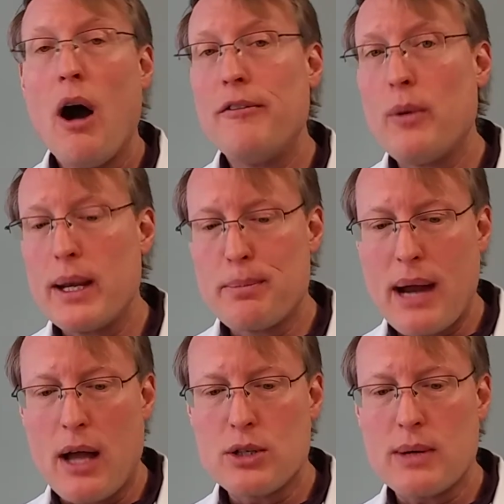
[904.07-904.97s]
Avoid
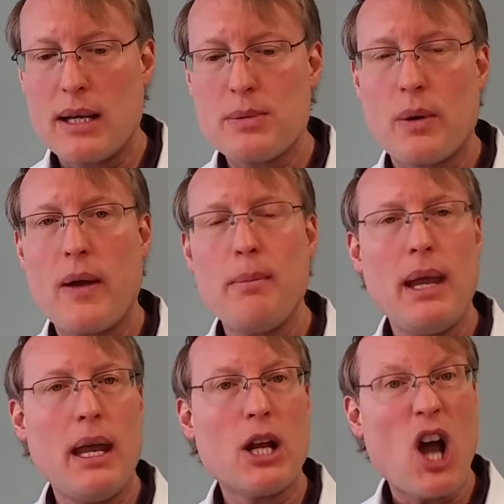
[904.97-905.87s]
brown drinks. What do I
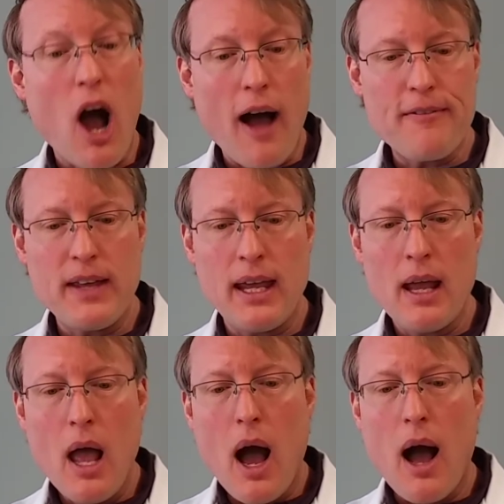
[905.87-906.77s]
mean? Coffee,
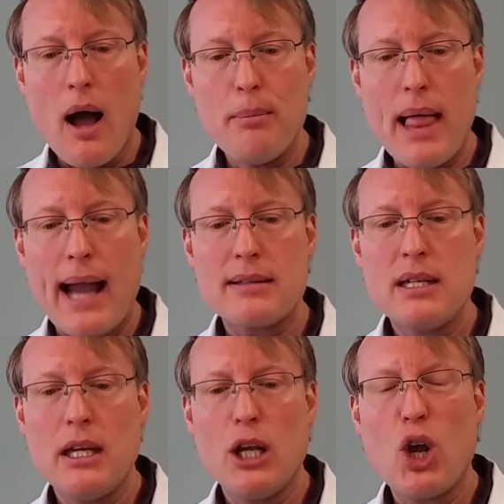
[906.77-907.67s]
black
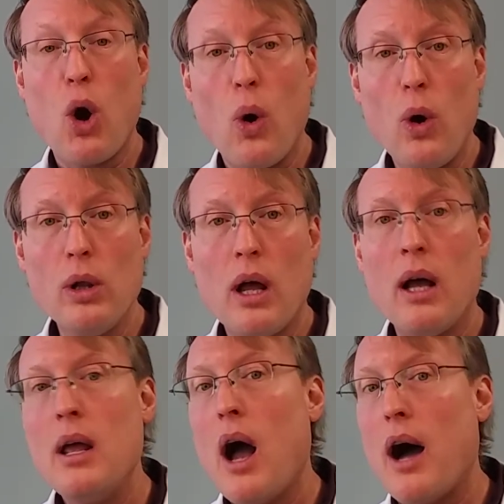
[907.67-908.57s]
tea,
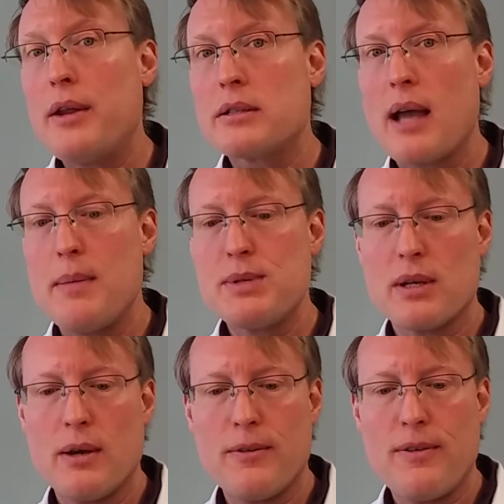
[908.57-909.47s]
cola, other types
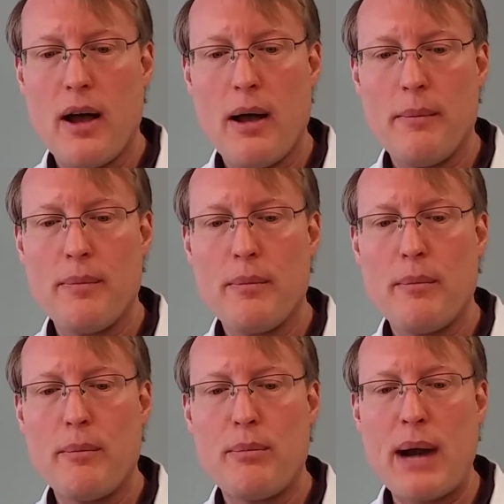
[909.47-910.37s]
of
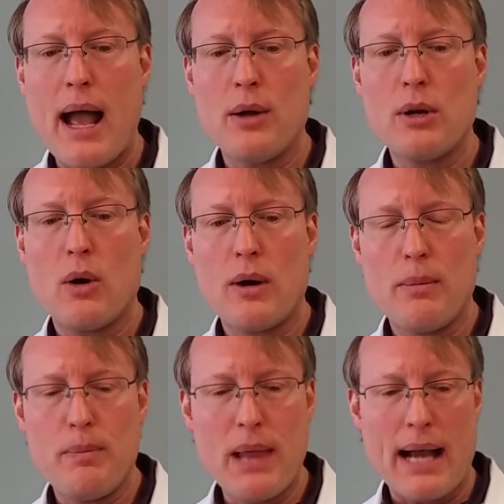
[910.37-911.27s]
brown or
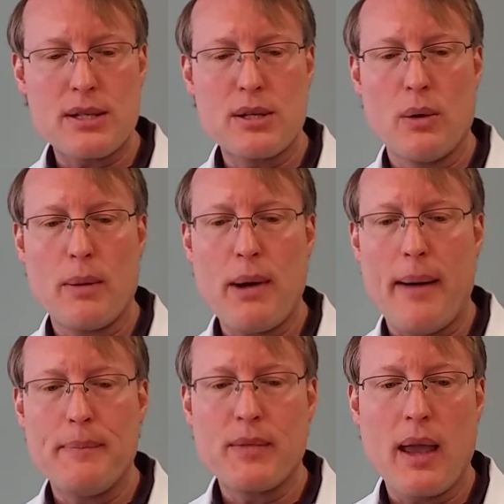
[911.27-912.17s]
black soda
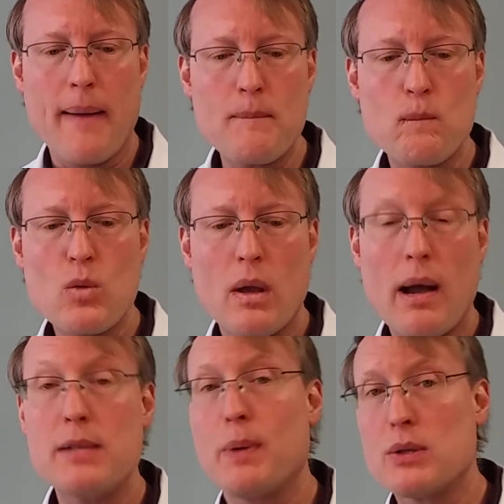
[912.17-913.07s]
pop. Okay?
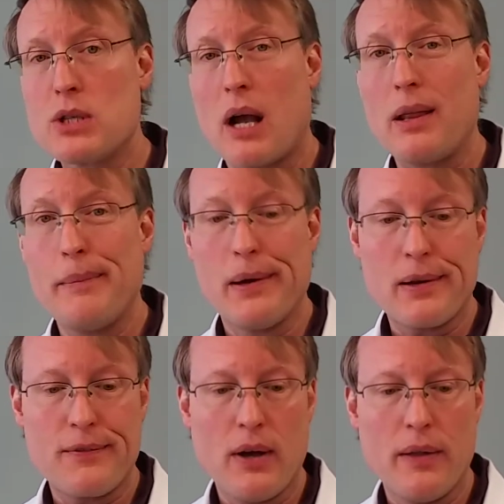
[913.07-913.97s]
I suppose chocolate milk
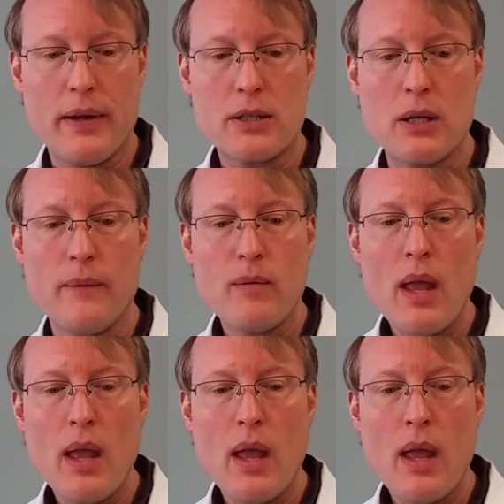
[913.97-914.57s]
could fall in there too.